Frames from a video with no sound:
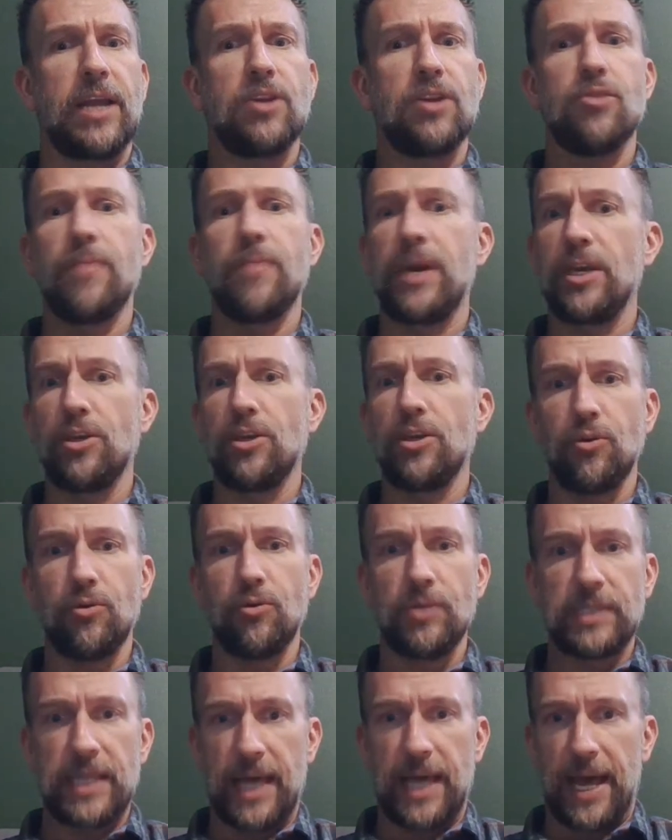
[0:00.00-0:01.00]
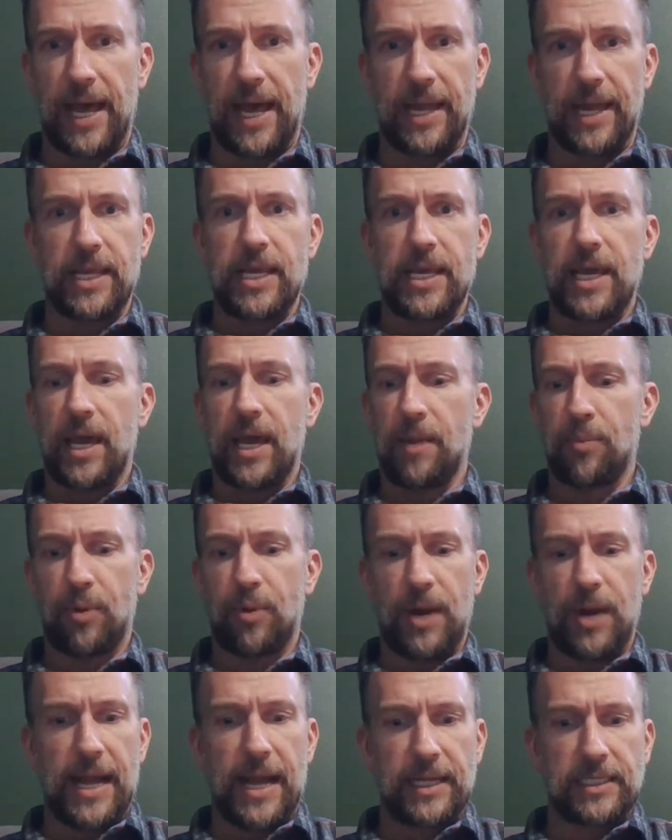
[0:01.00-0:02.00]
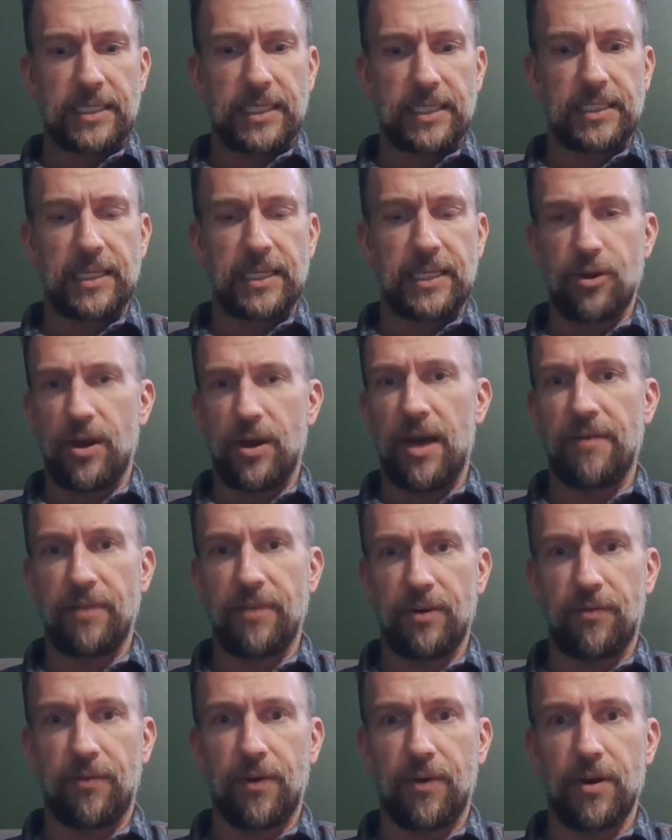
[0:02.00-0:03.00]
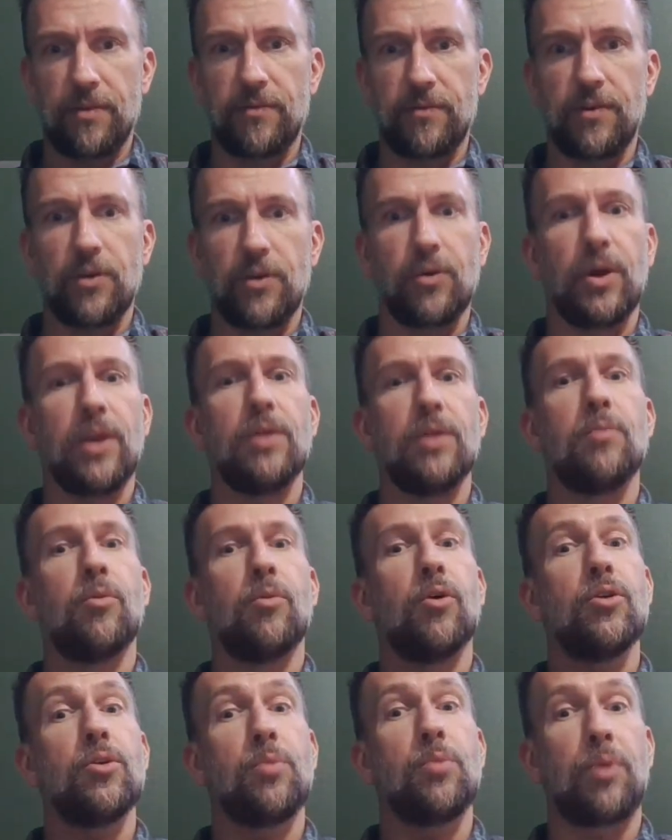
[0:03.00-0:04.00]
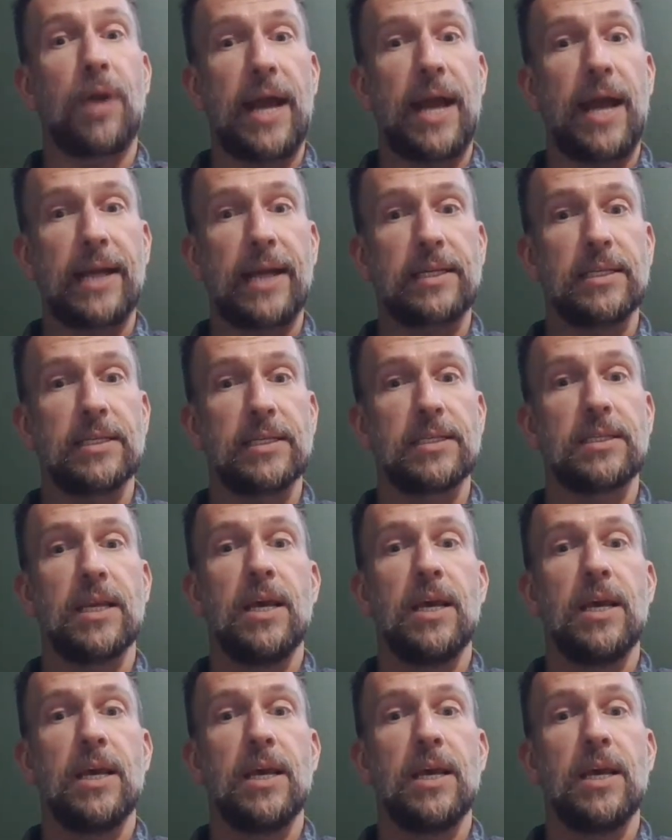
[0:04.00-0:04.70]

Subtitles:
and you may use that and practice, and you'll have it in front of you. And the more you practice,